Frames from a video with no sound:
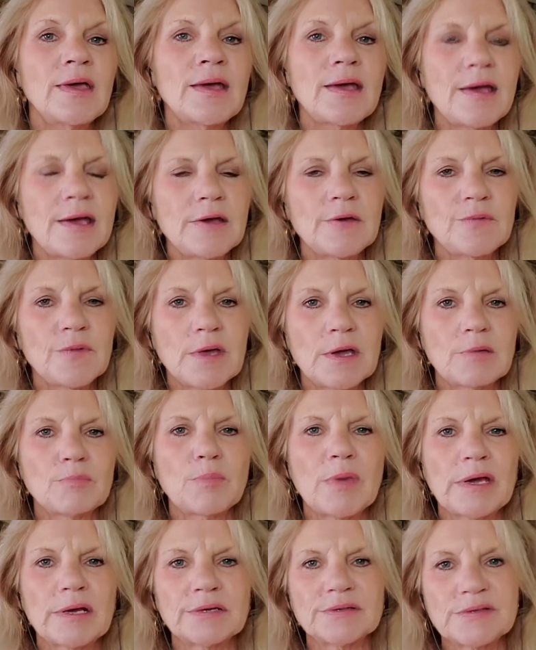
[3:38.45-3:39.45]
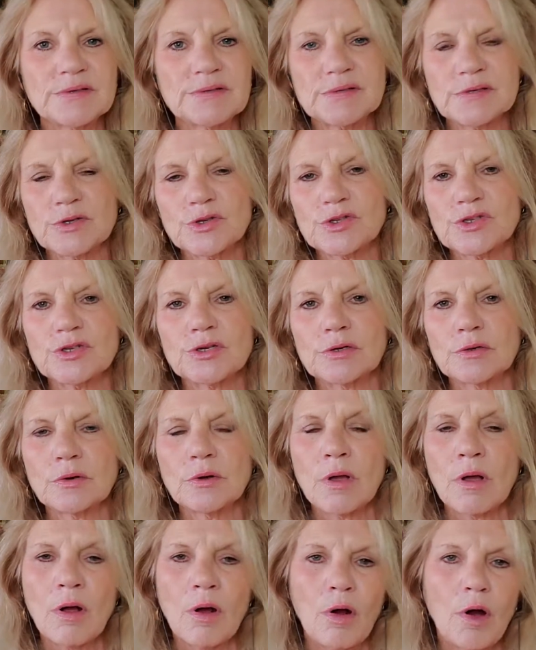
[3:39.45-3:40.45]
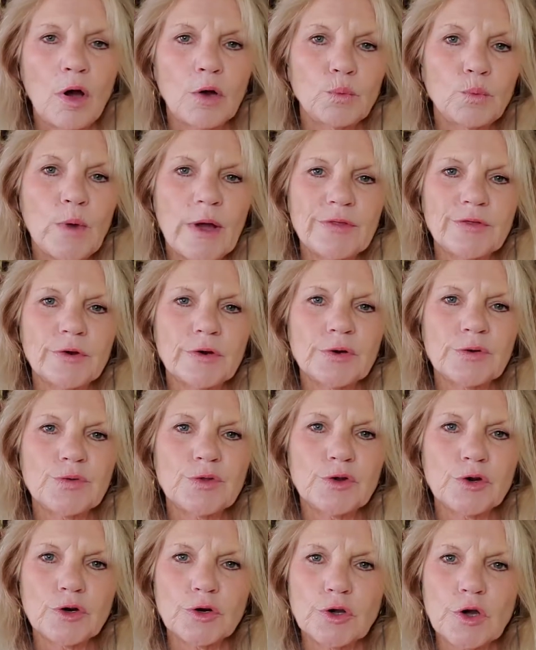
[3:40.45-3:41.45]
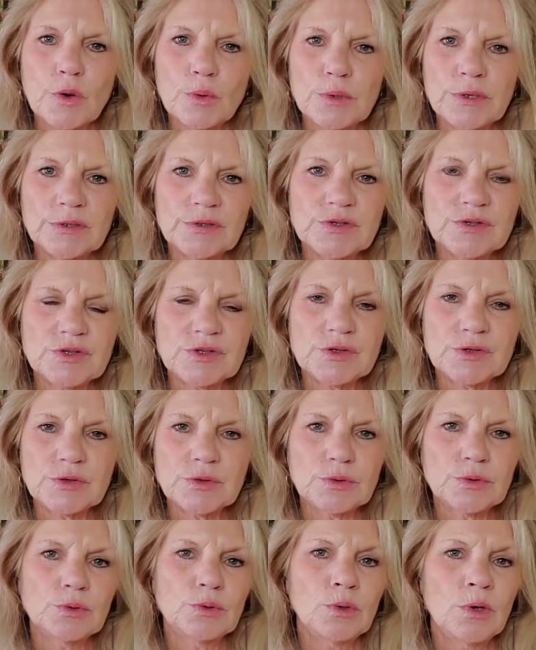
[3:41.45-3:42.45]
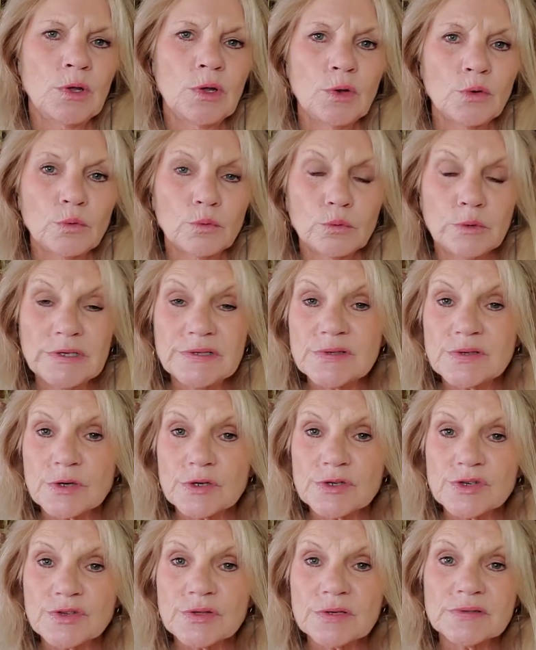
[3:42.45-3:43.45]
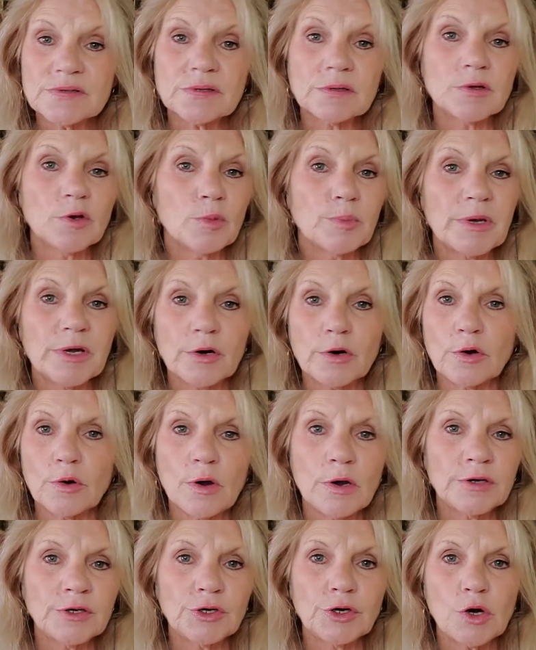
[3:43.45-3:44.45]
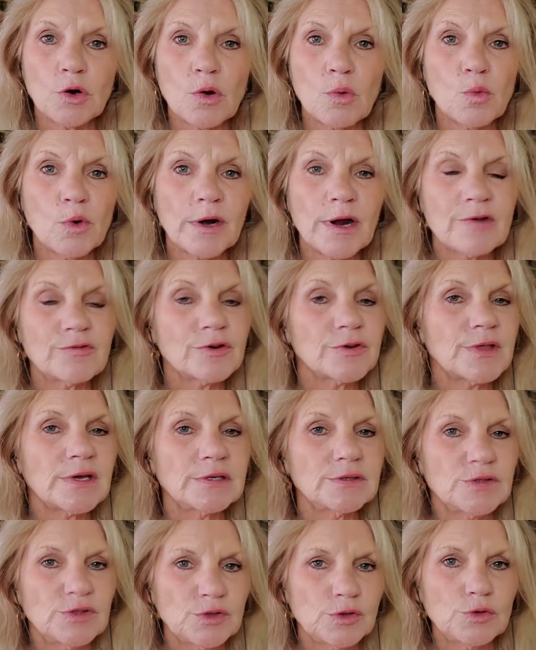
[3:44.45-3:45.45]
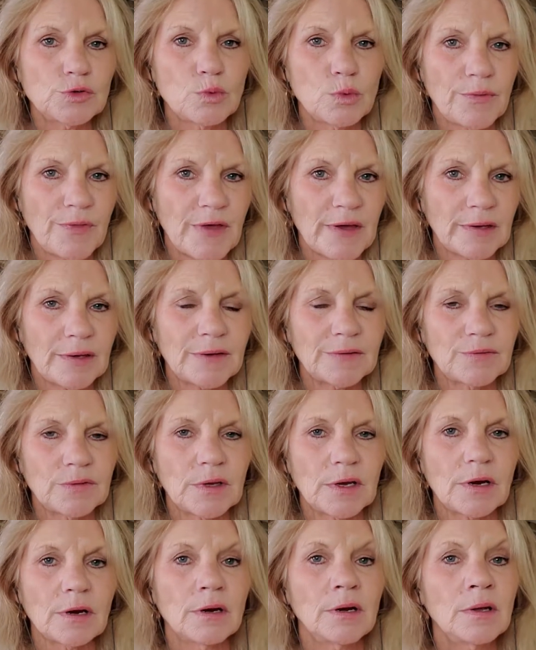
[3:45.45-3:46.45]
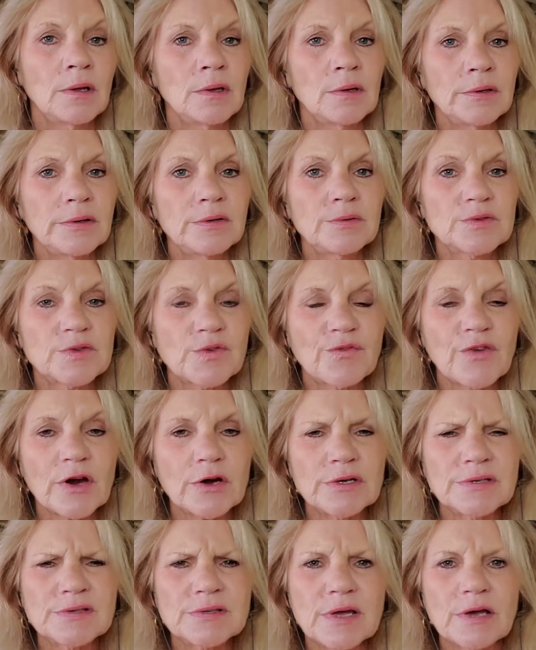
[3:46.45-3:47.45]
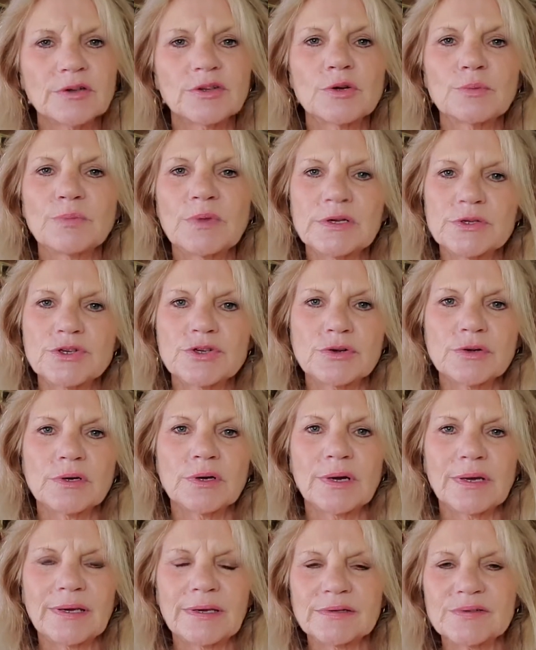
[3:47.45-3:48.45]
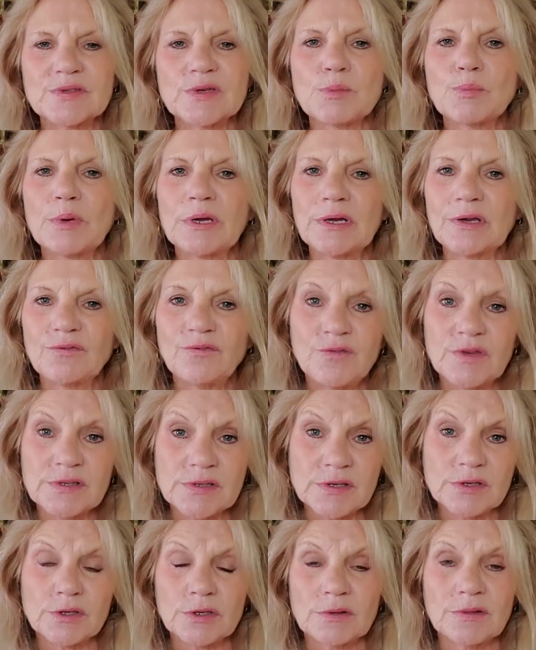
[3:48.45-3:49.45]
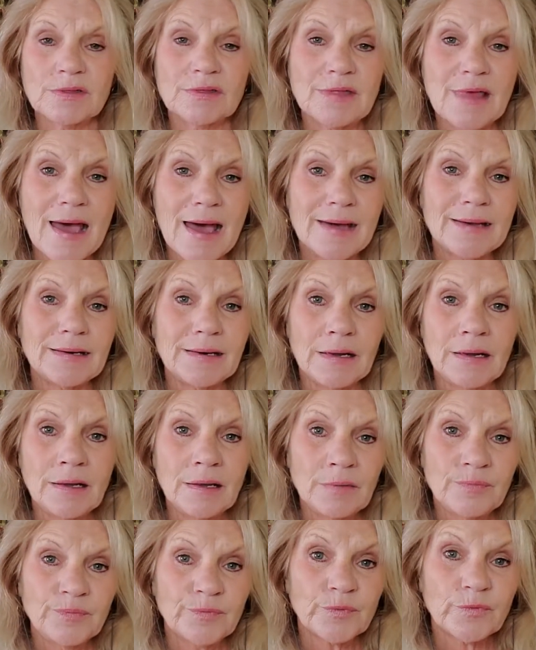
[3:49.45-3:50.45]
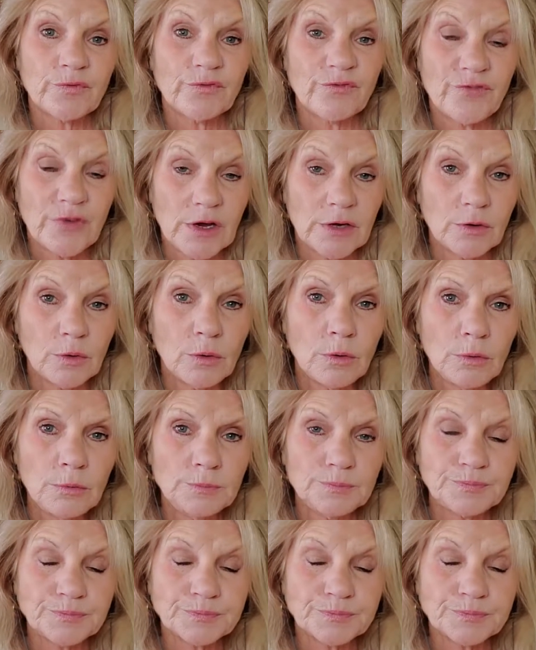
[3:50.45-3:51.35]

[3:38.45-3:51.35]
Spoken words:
and then make a decision on whether they're going to research this a little bit or whatever they do when they get there. It's very seldom that you're going to get somebody visit that funnel